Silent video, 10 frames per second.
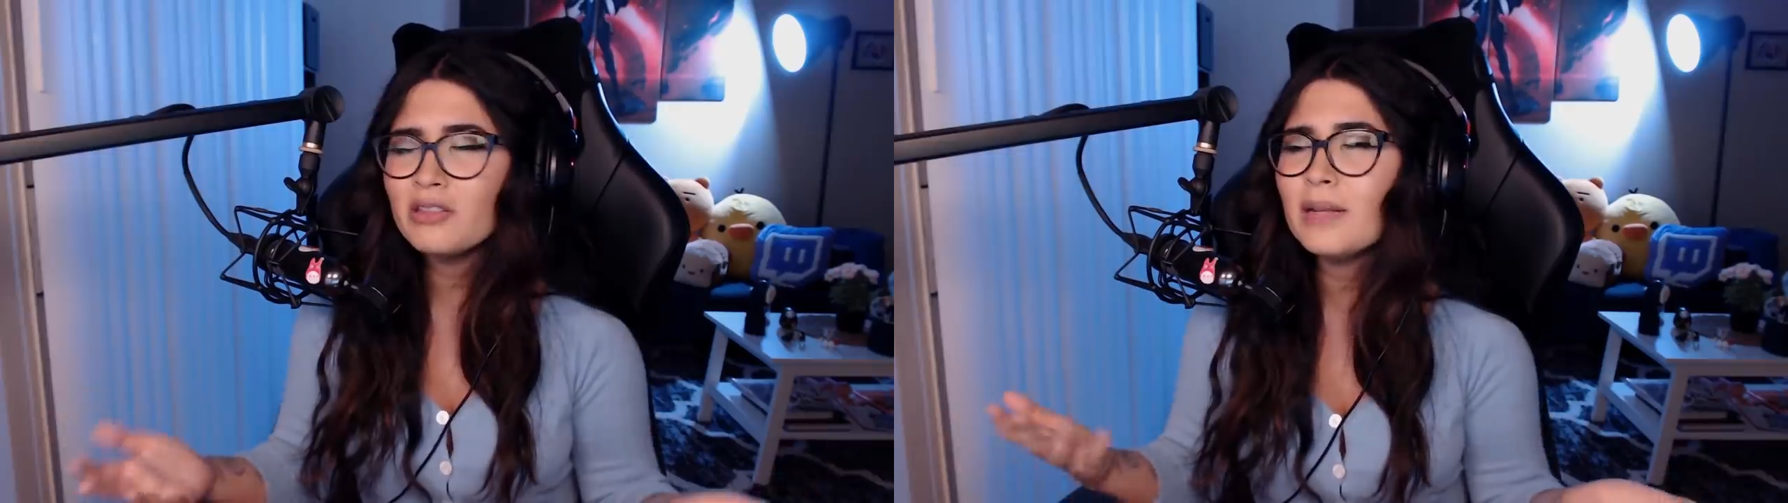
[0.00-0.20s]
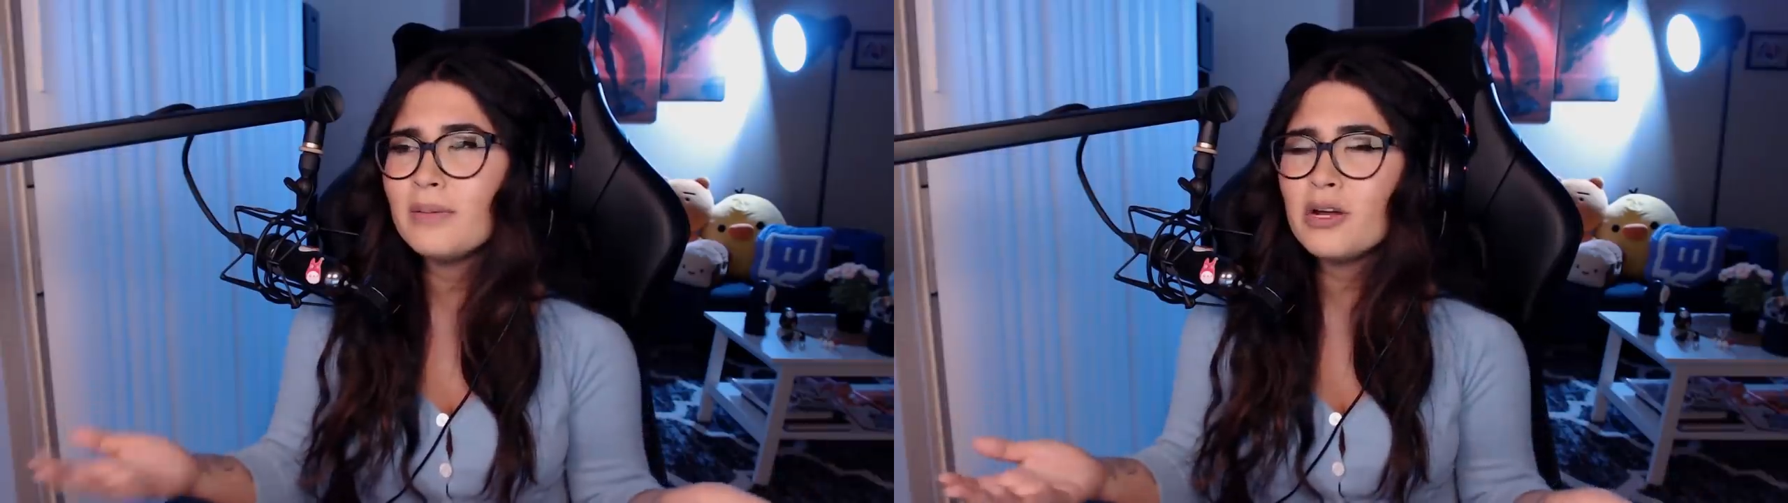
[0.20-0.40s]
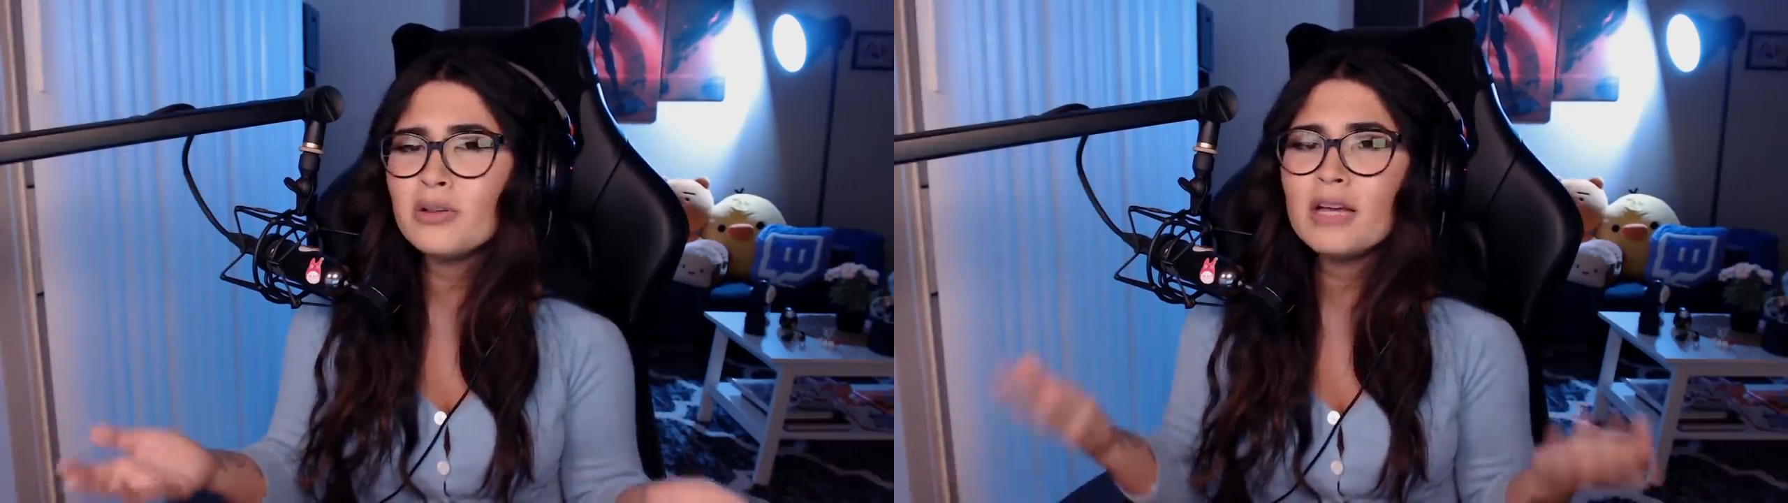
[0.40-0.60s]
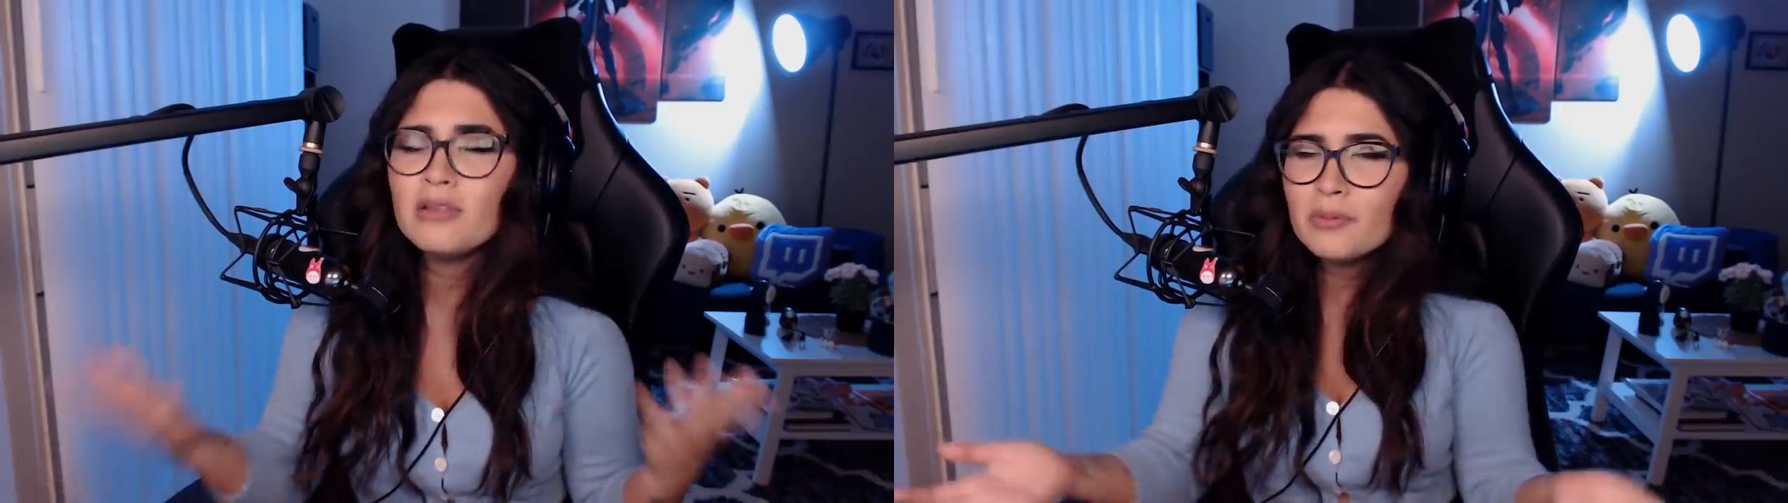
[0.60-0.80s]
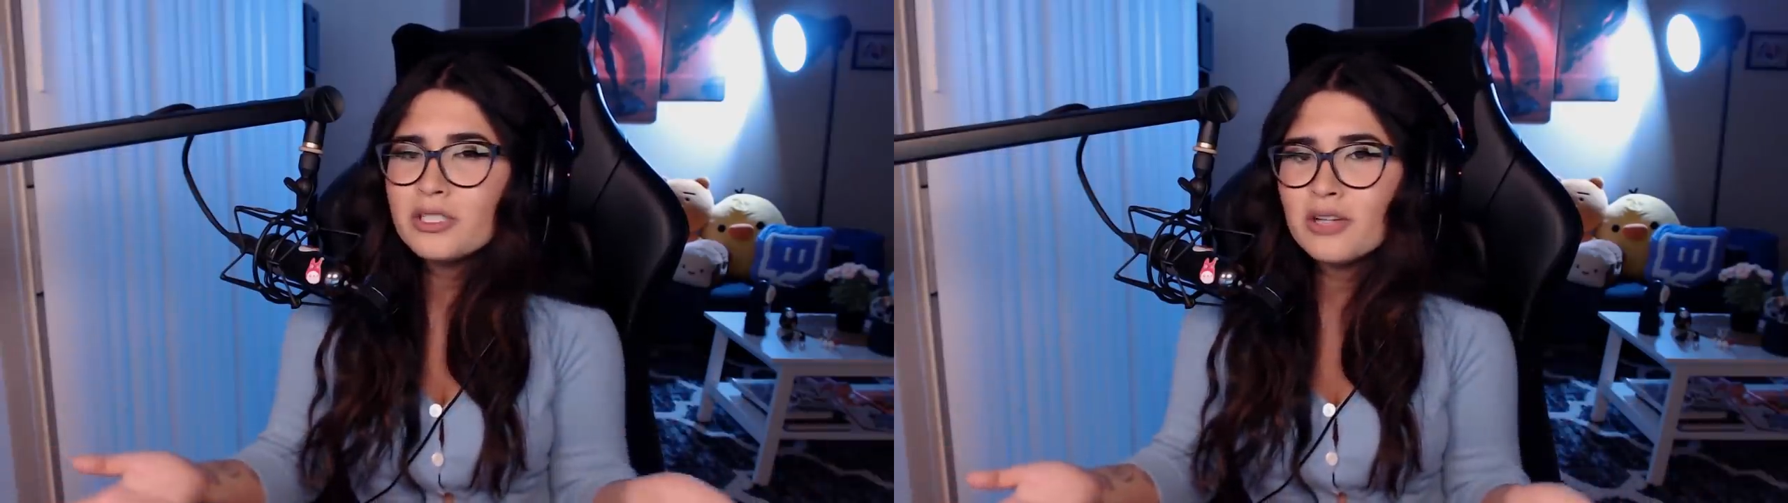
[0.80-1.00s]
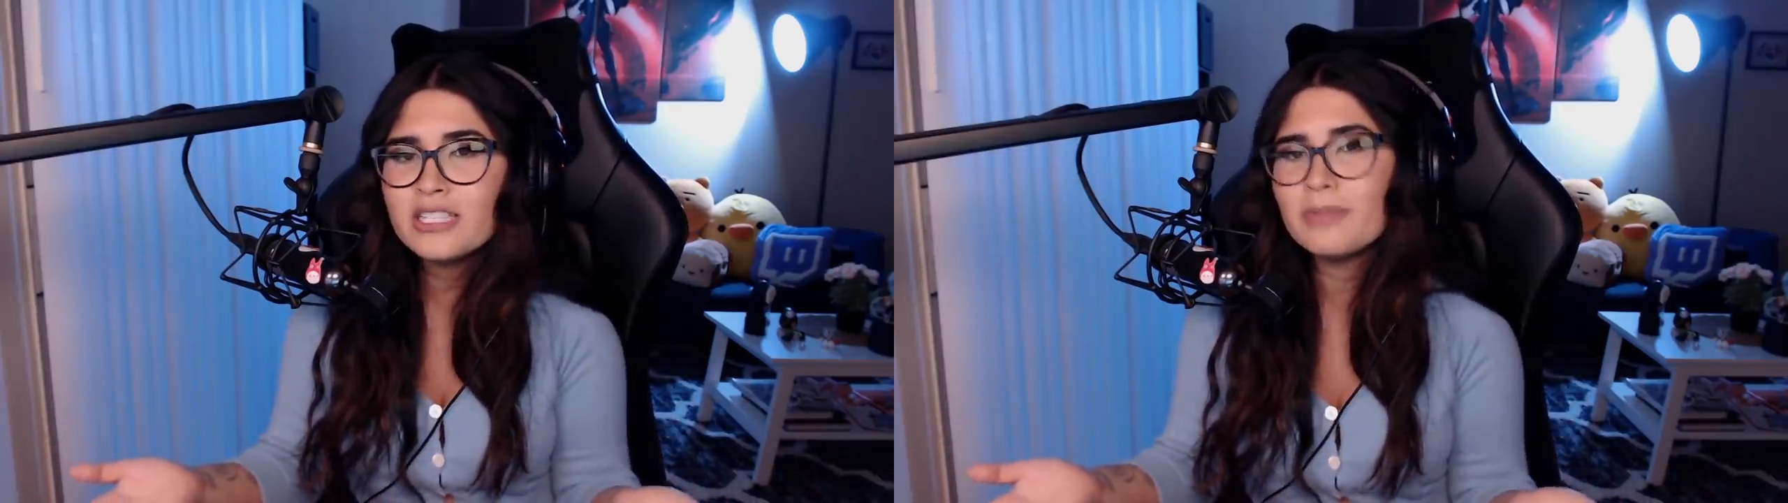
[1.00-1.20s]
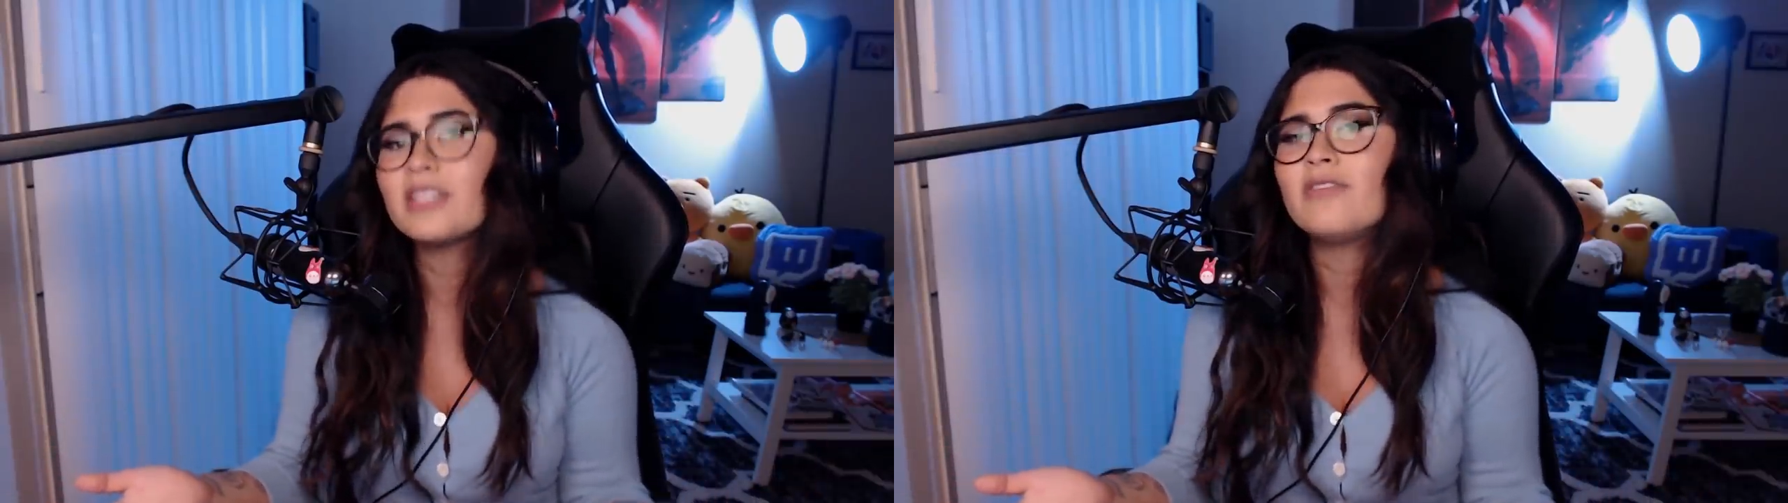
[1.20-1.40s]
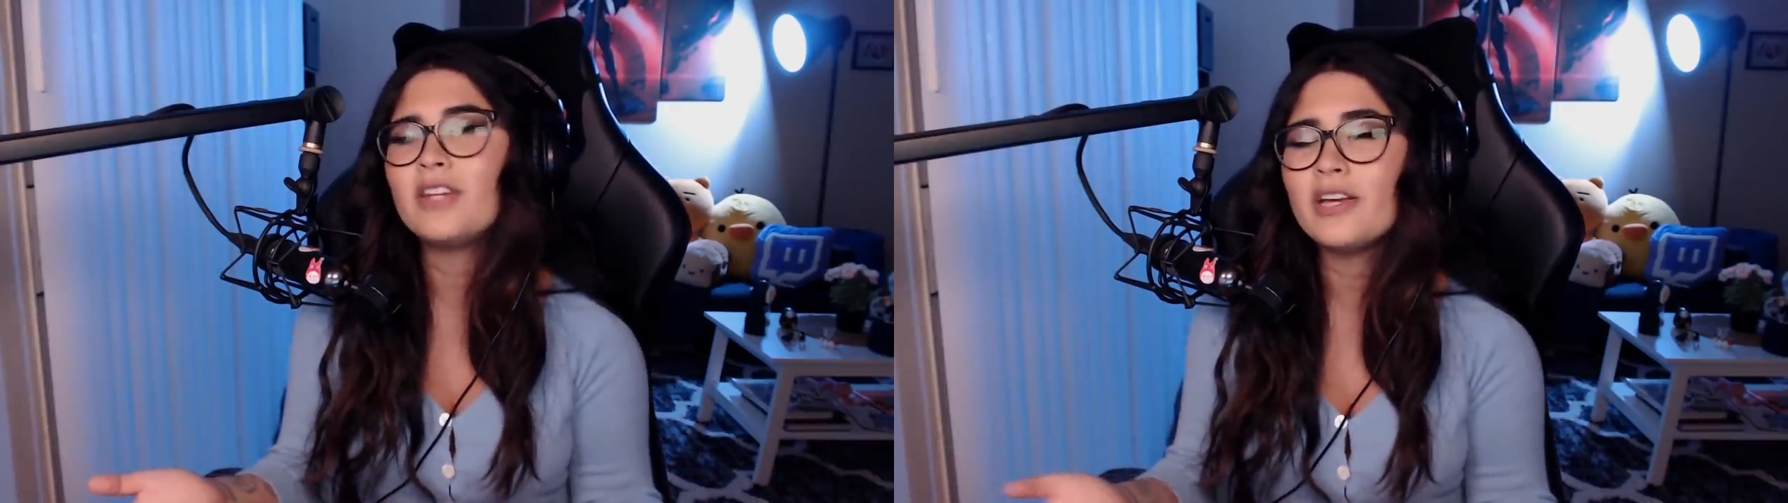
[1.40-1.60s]
letting me know like what you liked
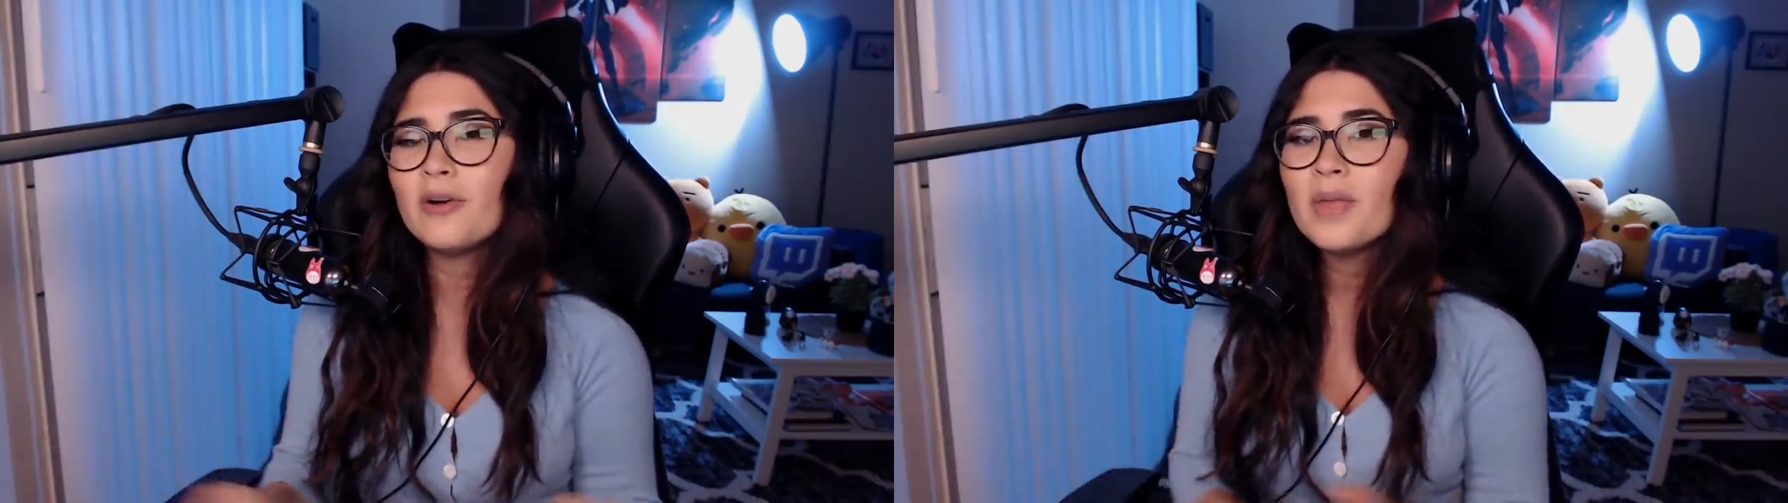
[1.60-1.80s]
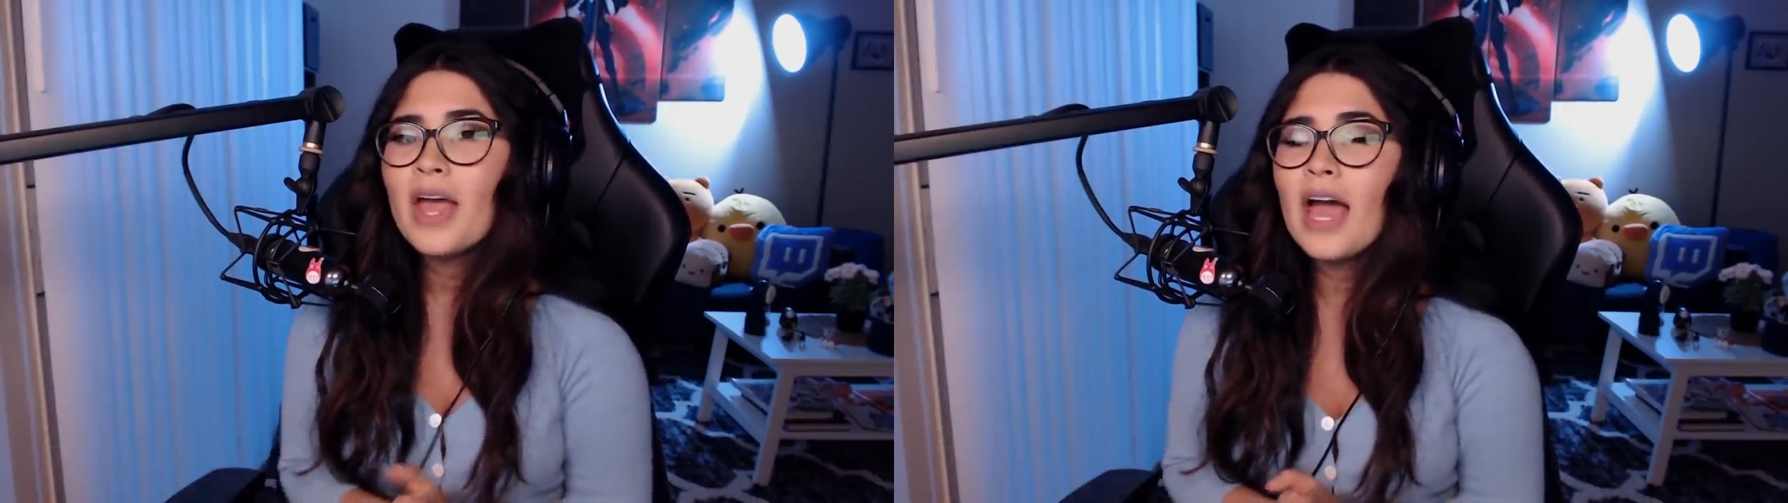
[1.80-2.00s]
about the video,